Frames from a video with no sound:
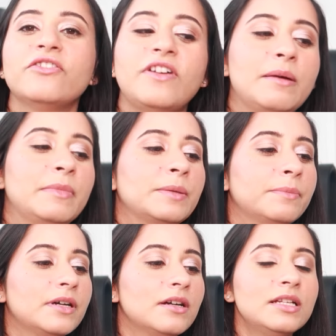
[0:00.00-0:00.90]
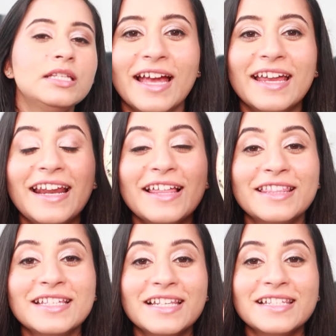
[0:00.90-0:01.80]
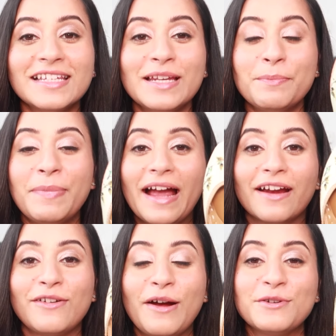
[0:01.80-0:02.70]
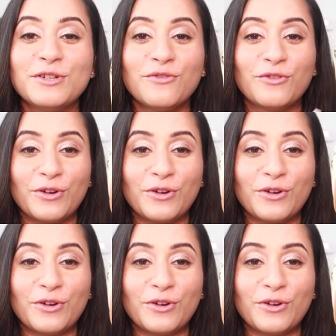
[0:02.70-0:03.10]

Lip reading: of Hummingbirds. Now, this is in a background of